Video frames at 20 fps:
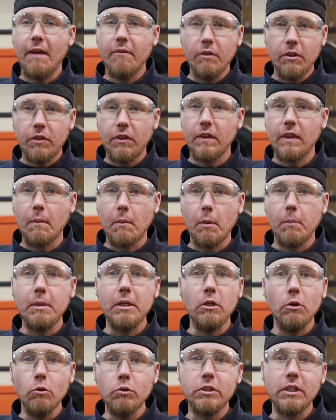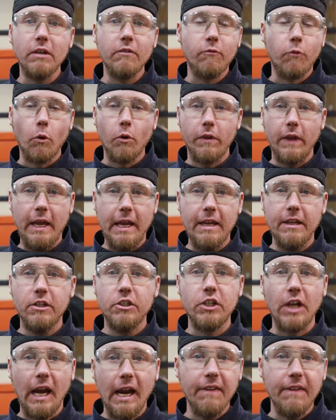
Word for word: everything I'm gonna be using for the hinge